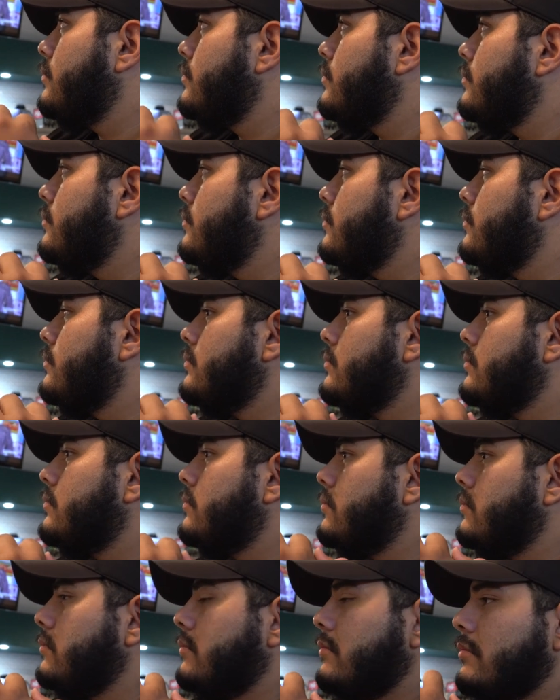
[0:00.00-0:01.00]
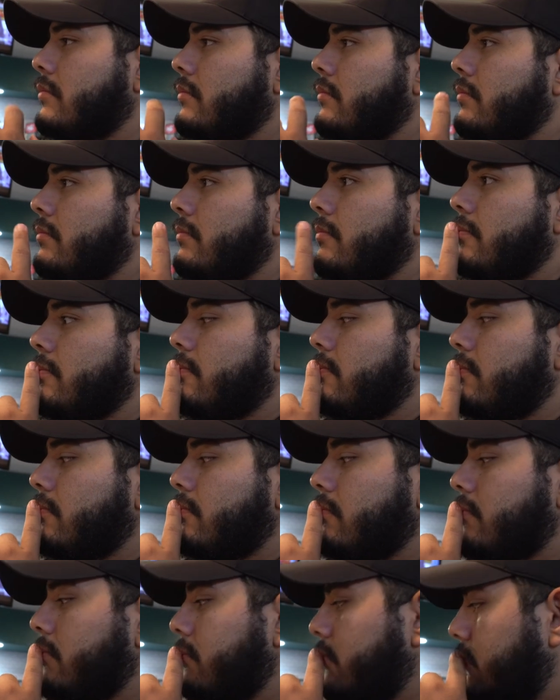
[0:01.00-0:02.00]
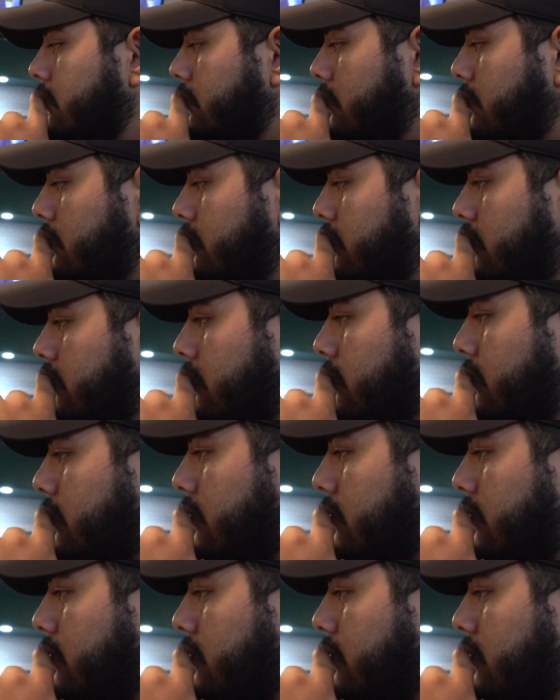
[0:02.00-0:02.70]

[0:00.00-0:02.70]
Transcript: Okay, what kind? Um, I don't know. If the you have